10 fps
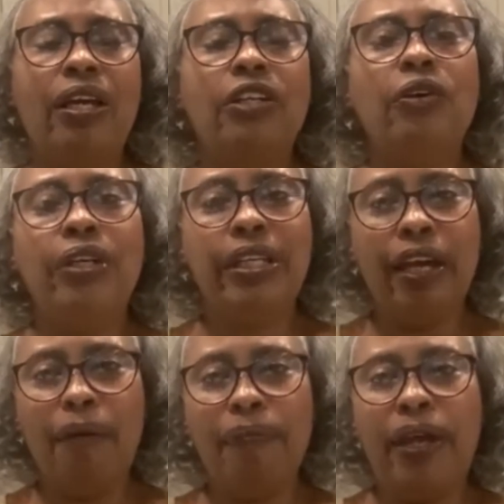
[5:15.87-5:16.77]
you know, he
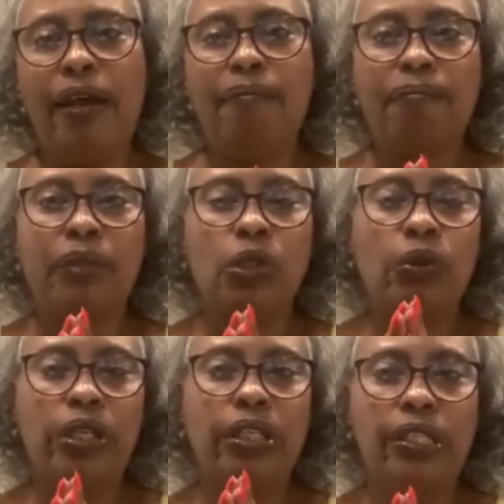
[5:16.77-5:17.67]
kept that
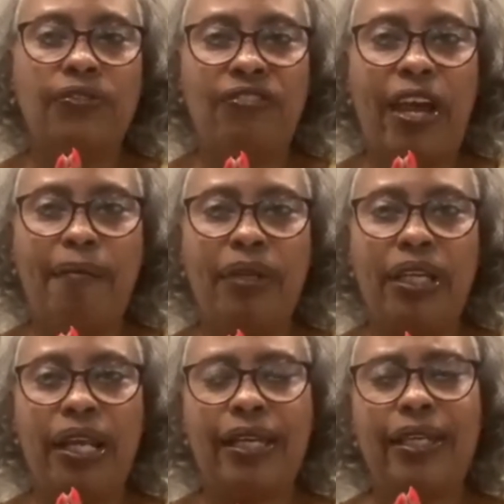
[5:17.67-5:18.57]
between his family
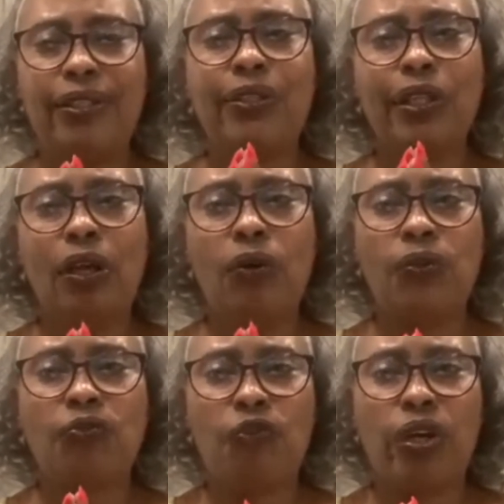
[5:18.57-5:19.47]
and I guess his
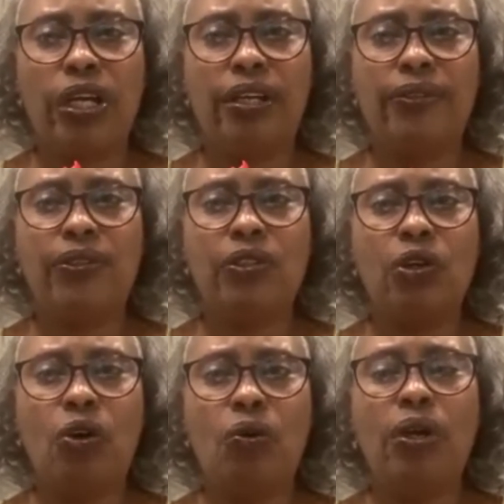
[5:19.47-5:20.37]
close friends, you
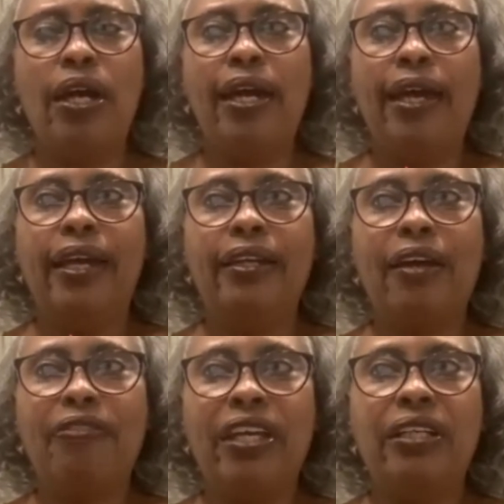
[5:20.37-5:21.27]
know, and
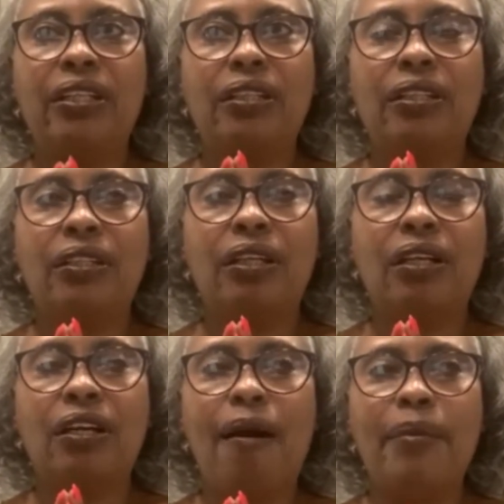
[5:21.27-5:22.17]
I think
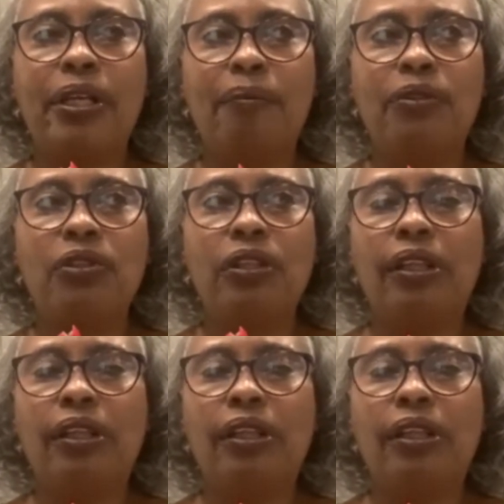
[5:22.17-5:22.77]
coming up to